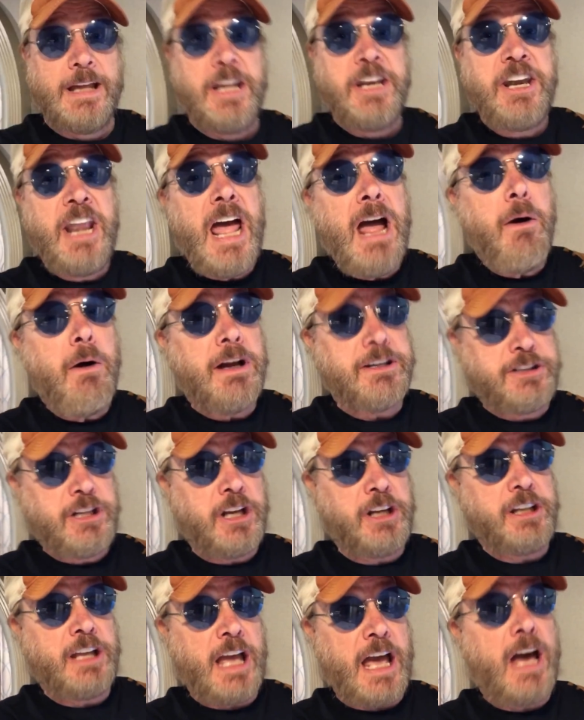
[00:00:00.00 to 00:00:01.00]
Now I tell
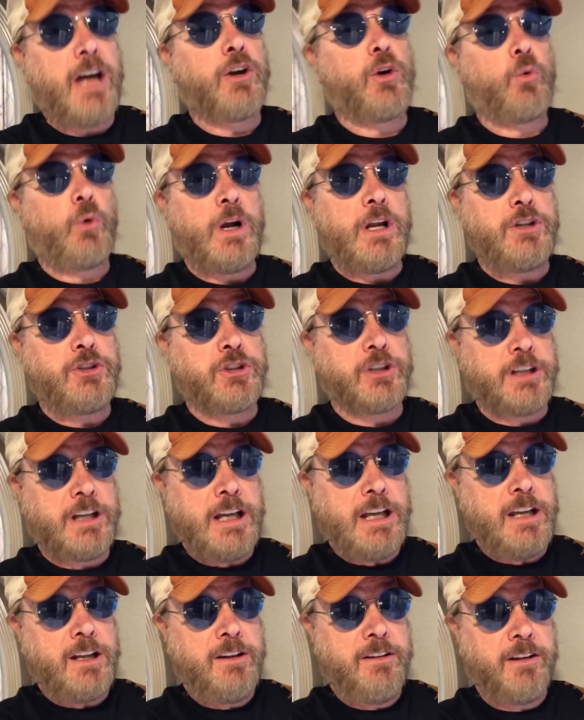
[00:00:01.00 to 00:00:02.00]
you how to raise your
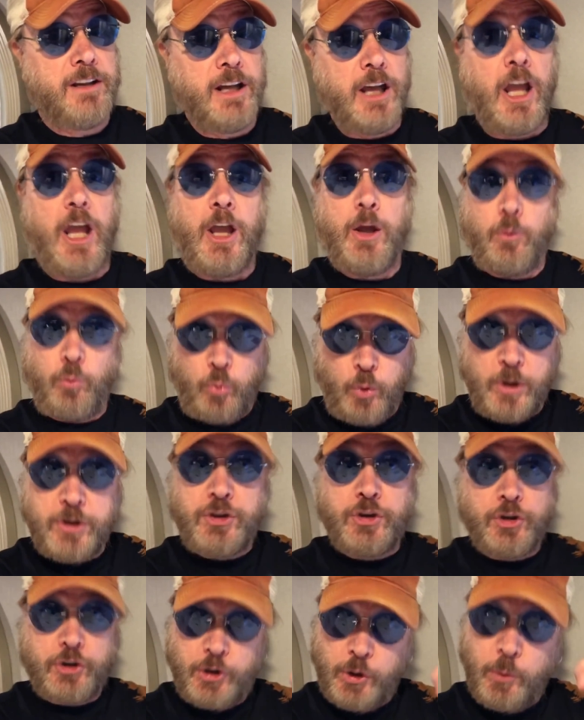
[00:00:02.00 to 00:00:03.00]
kids and what
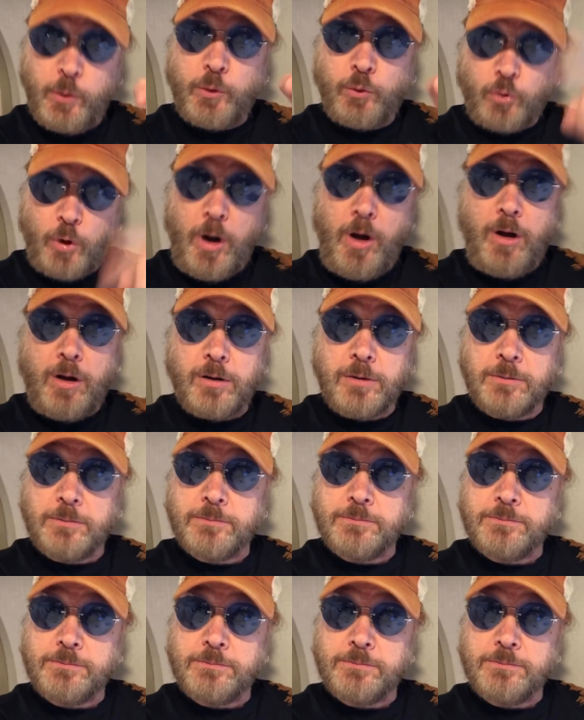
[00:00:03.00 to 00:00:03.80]
you're doing wrong,